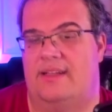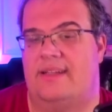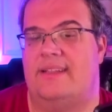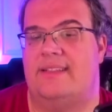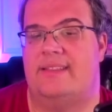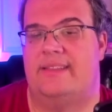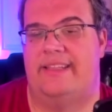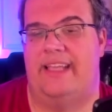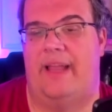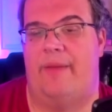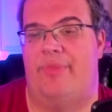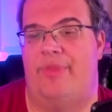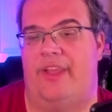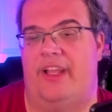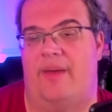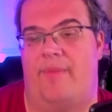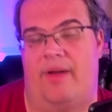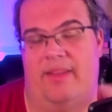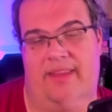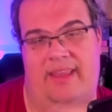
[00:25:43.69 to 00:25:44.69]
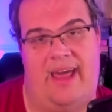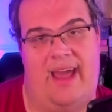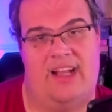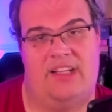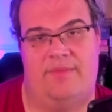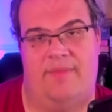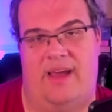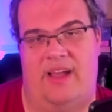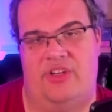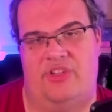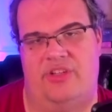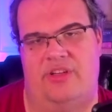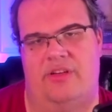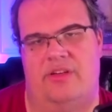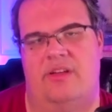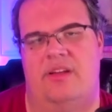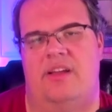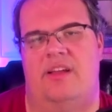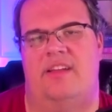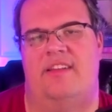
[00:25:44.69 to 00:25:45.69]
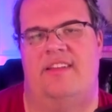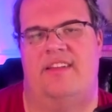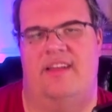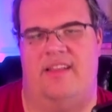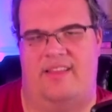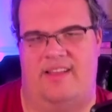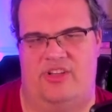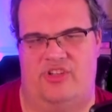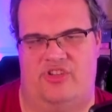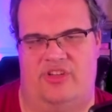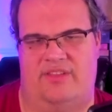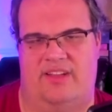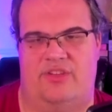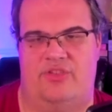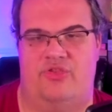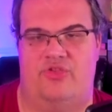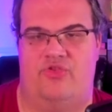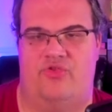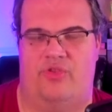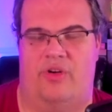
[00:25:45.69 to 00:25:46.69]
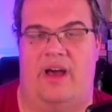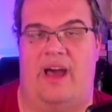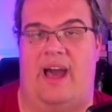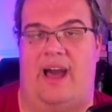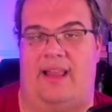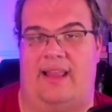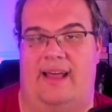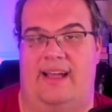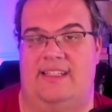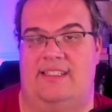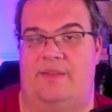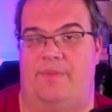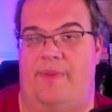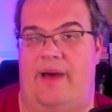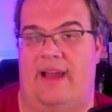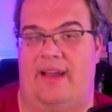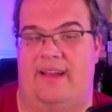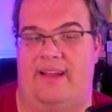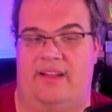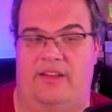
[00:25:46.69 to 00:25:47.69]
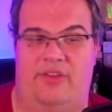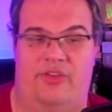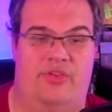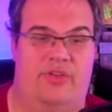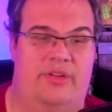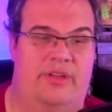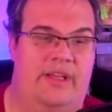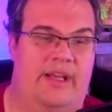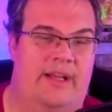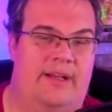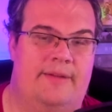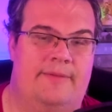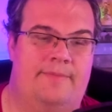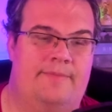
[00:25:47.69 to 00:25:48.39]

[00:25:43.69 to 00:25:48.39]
Same thing about the X-Mansion. This just lets you draw allies back into your deck.